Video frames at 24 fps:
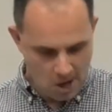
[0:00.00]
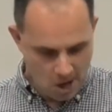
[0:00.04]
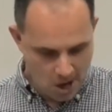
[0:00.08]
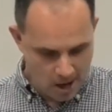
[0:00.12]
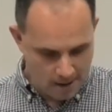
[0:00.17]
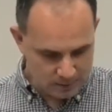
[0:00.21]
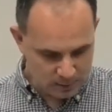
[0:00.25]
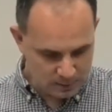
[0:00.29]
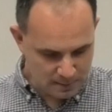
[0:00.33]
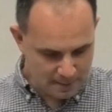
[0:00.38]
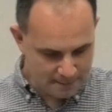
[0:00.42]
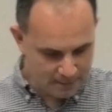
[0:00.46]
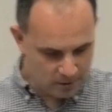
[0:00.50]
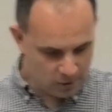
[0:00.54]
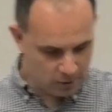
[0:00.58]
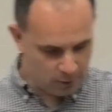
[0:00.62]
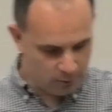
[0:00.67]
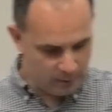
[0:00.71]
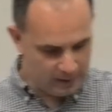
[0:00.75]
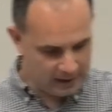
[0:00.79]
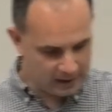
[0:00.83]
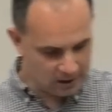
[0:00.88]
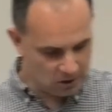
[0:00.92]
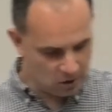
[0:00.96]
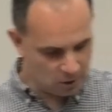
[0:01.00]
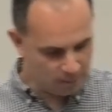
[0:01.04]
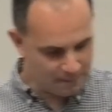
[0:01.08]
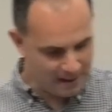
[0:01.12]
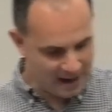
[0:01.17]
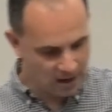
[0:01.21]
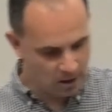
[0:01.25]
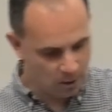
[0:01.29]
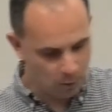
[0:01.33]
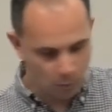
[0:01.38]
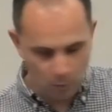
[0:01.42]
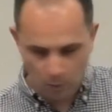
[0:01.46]
Do you remember who we can look
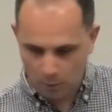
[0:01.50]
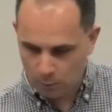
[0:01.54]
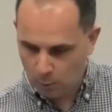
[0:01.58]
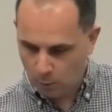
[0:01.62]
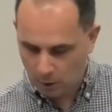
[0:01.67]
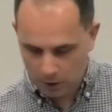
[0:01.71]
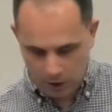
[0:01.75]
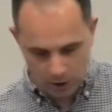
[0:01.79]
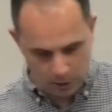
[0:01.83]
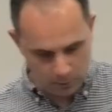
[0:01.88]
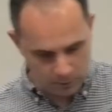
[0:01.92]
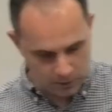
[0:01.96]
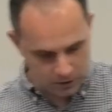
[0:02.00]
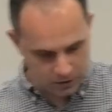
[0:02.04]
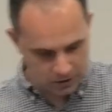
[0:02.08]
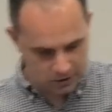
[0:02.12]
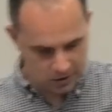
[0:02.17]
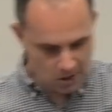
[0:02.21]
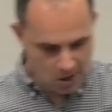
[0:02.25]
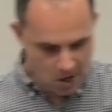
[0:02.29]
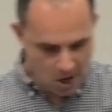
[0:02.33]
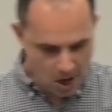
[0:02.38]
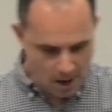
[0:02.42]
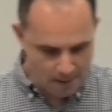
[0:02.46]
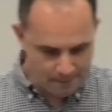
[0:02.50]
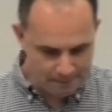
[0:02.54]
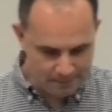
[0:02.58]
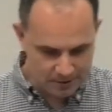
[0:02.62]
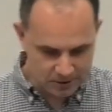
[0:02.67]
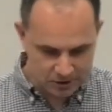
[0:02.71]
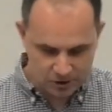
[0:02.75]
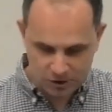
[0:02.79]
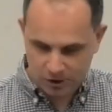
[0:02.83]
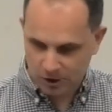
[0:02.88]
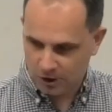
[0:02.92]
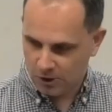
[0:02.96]
back on? One who was
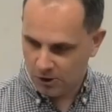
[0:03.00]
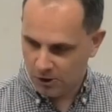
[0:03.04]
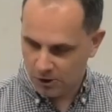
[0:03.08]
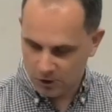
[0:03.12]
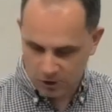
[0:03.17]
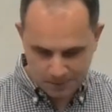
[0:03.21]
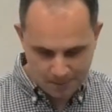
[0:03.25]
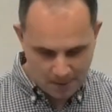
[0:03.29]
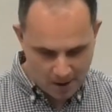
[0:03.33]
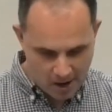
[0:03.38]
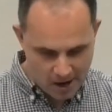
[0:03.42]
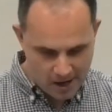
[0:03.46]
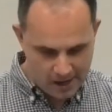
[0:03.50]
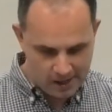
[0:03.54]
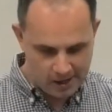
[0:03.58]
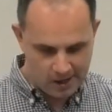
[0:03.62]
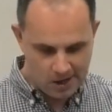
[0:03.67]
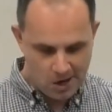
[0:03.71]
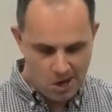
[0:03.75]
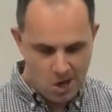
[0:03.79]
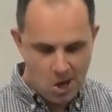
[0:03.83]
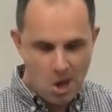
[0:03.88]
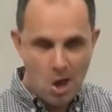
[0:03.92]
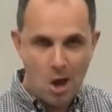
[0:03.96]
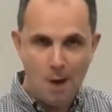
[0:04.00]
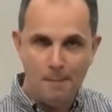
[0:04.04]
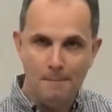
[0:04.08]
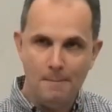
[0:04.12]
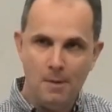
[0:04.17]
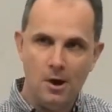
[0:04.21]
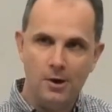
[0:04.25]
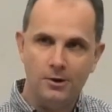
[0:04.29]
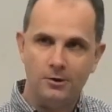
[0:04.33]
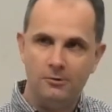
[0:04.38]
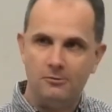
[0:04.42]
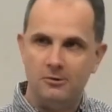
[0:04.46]
pursued by a
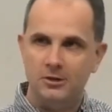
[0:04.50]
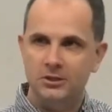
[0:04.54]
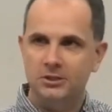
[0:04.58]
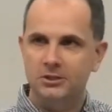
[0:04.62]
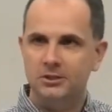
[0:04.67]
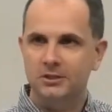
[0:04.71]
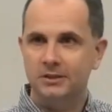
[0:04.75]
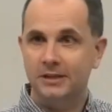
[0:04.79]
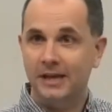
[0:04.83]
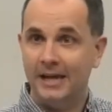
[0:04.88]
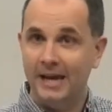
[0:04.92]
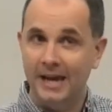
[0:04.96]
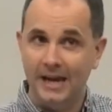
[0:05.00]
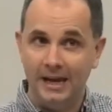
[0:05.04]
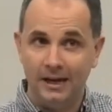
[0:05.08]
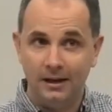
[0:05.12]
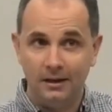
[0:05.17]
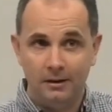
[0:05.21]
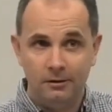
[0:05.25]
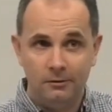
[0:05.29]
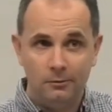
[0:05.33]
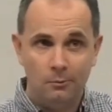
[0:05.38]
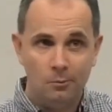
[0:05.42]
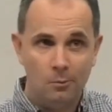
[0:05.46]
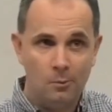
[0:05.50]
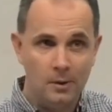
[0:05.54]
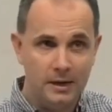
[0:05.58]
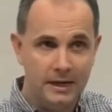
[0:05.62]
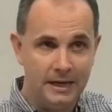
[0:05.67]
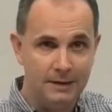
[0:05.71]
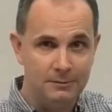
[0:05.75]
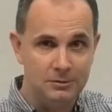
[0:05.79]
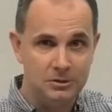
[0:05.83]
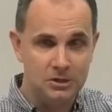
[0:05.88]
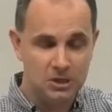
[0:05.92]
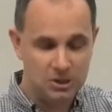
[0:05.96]
murderous king when
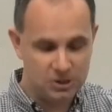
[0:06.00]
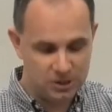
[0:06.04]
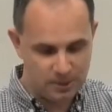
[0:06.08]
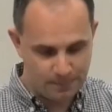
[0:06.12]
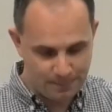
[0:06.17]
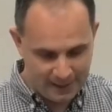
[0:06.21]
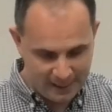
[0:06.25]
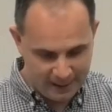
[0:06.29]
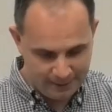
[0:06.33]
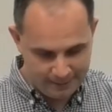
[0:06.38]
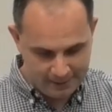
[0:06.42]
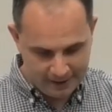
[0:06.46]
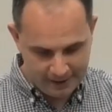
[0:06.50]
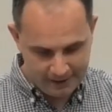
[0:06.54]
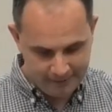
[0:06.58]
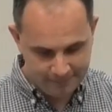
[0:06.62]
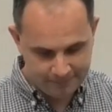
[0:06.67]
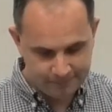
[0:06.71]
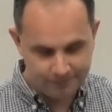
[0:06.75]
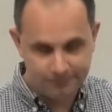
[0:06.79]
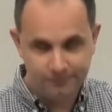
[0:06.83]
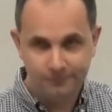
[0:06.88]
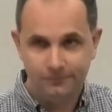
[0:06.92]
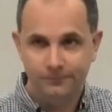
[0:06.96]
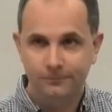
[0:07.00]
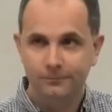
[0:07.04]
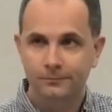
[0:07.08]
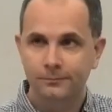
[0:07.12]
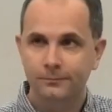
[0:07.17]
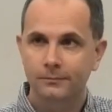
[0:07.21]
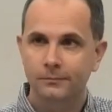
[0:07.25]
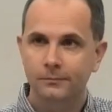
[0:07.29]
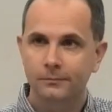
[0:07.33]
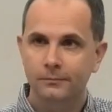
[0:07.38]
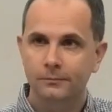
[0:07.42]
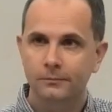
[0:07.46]
he was just a baby.
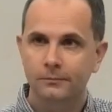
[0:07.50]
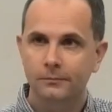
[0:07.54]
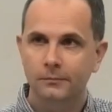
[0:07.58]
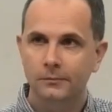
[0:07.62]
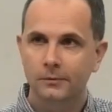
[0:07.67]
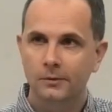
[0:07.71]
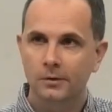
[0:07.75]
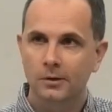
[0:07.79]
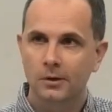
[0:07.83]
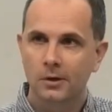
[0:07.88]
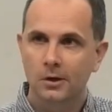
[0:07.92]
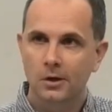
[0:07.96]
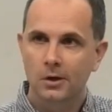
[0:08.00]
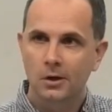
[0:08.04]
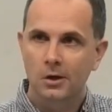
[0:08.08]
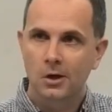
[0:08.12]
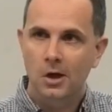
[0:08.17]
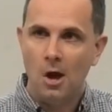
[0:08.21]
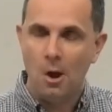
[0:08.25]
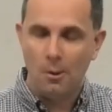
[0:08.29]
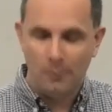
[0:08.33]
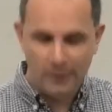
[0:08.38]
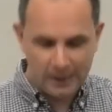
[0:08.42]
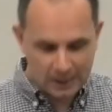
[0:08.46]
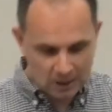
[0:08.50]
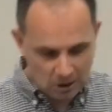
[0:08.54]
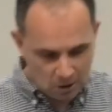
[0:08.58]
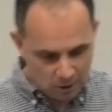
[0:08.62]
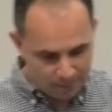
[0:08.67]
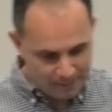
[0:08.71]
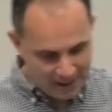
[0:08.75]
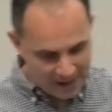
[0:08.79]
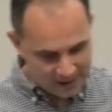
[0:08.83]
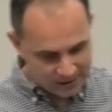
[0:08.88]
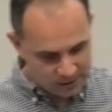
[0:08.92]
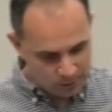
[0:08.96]
We can
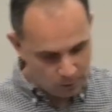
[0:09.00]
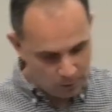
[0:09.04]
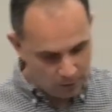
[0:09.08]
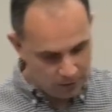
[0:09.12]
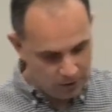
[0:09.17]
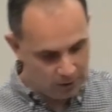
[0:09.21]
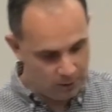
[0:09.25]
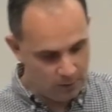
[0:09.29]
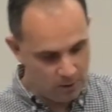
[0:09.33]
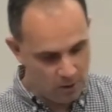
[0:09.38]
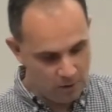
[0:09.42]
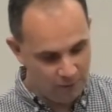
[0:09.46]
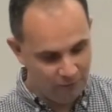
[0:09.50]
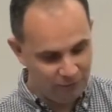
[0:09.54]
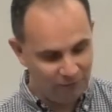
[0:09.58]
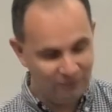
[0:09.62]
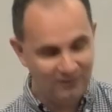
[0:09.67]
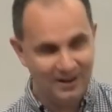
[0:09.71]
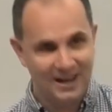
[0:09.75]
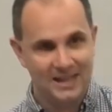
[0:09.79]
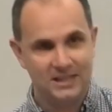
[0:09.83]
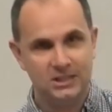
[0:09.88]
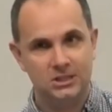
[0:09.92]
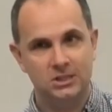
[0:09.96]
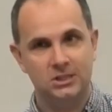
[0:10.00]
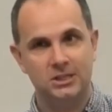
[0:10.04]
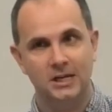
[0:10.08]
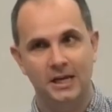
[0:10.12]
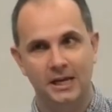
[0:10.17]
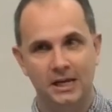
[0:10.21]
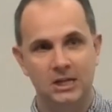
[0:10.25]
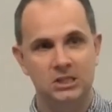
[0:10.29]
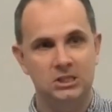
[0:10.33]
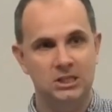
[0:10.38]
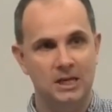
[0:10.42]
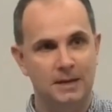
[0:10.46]
look back to one who fled to
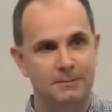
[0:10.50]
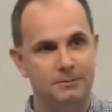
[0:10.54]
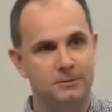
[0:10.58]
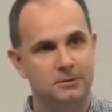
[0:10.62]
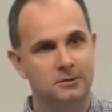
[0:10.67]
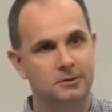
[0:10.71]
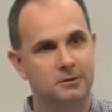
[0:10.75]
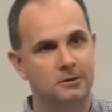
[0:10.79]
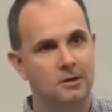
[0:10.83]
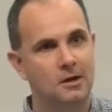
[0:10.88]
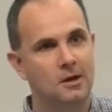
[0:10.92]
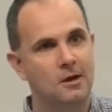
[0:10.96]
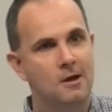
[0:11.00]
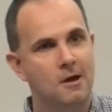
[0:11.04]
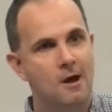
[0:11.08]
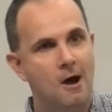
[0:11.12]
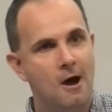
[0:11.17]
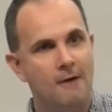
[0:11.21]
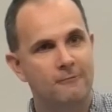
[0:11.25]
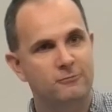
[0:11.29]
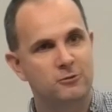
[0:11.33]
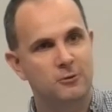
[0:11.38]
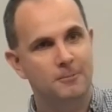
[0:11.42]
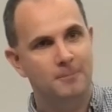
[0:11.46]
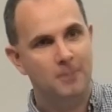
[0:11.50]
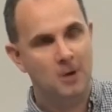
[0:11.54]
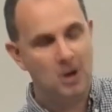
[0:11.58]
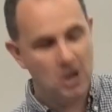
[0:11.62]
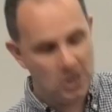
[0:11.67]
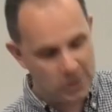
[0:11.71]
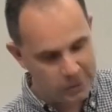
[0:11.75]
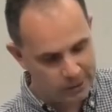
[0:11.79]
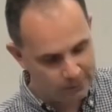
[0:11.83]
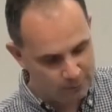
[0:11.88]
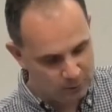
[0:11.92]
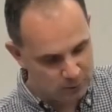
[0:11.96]
Egypt after
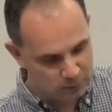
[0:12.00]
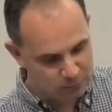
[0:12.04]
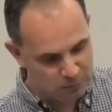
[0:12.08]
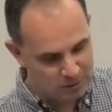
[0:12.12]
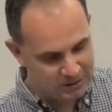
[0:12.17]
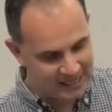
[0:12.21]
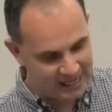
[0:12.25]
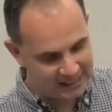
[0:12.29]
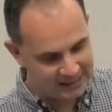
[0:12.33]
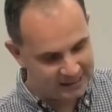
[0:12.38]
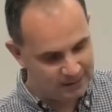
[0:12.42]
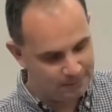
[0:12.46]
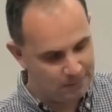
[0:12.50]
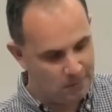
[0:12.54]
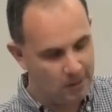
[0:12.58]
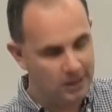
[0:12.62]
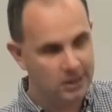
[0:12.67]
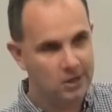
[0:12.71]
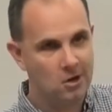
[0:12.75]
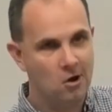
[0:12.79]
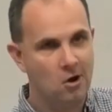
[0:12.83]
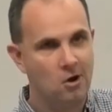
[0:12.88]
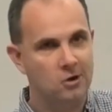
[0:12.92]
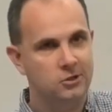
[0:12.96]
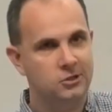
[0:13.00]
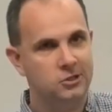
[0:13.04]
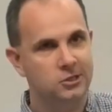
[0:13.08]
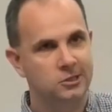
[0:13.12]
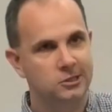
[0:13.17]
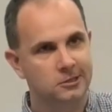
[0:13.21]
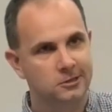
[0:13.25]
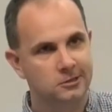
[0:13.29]
birth and was protected by God.